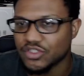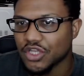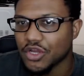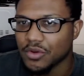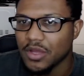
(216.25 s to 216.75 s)

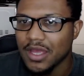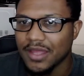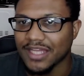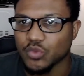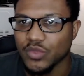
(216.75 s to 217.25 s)
So
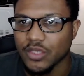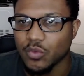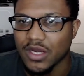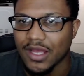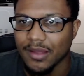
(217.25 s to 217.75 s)
that's really
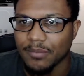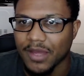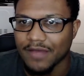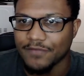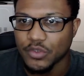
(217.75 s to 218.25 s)
what
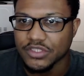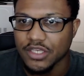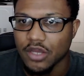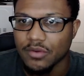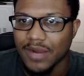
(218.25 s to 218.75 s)
I'm
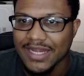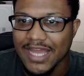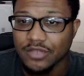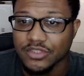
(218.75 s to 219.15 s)
focusing on right now.